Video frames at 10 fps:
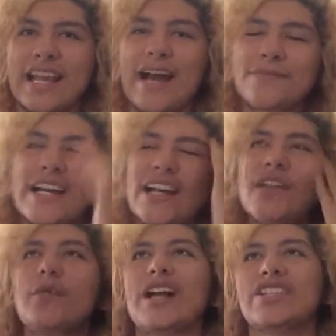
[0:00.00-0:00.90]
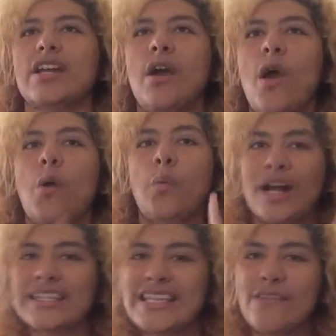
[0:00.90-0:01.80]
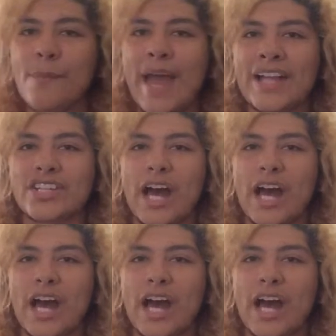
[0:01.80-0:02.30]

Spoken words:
Like, I'm tired of watching one diva match